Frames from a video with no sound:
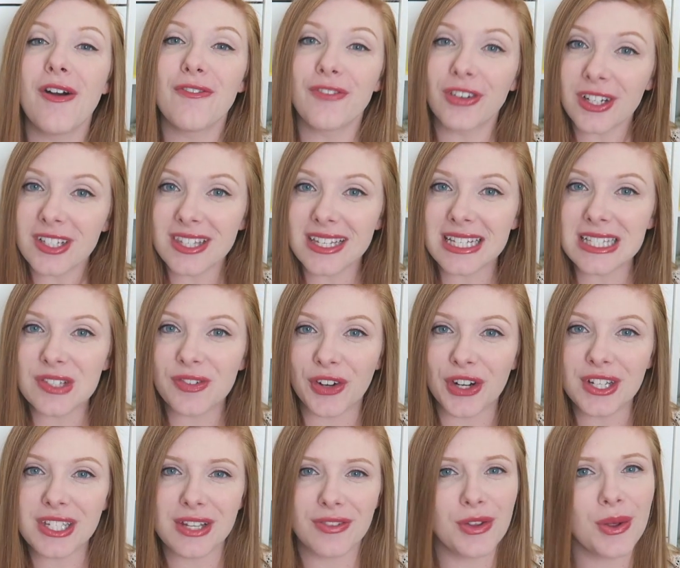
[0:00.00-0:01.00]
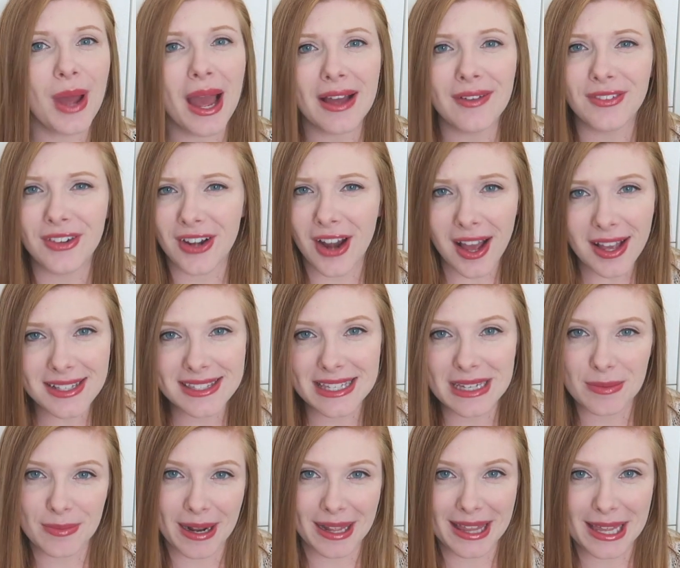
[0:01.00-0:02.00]
First things first, if you have not
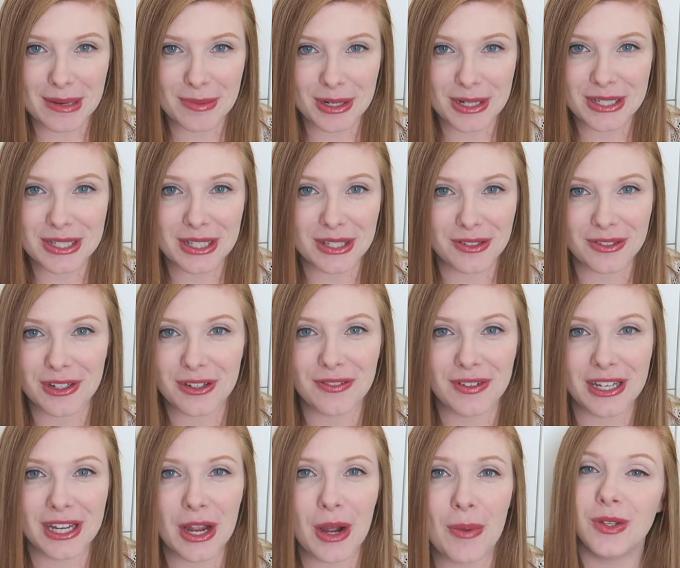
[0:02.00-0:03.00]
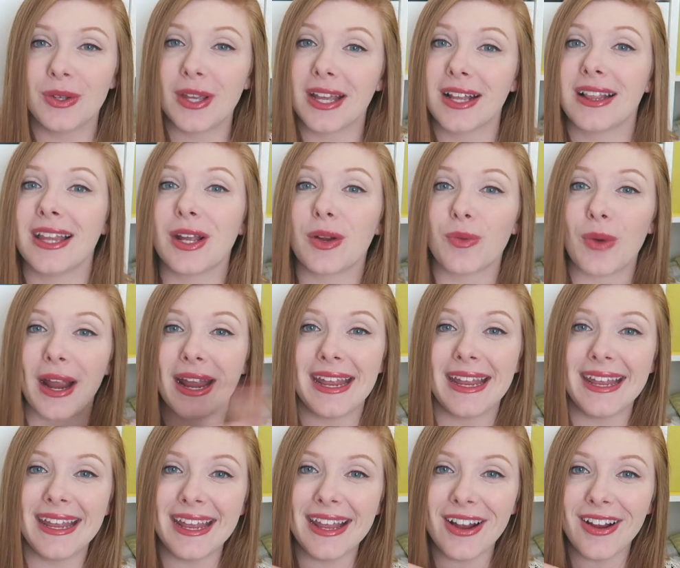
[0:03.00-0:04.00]
seen my labor and delivery video, you can click right
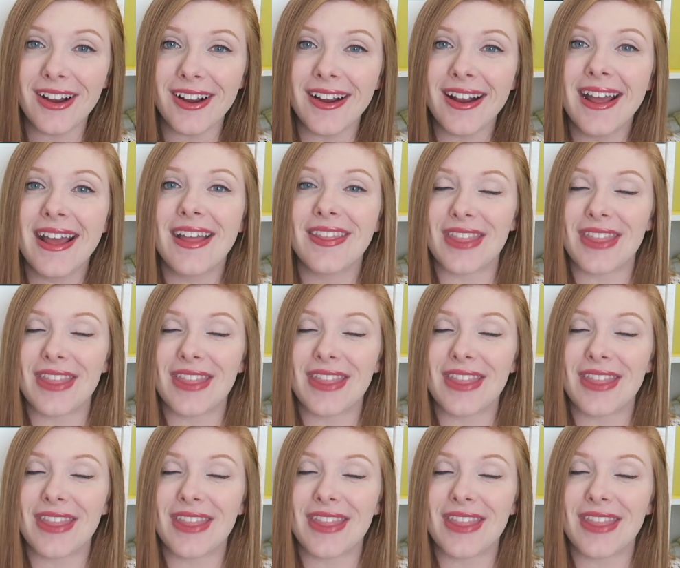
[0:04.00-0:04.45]
here.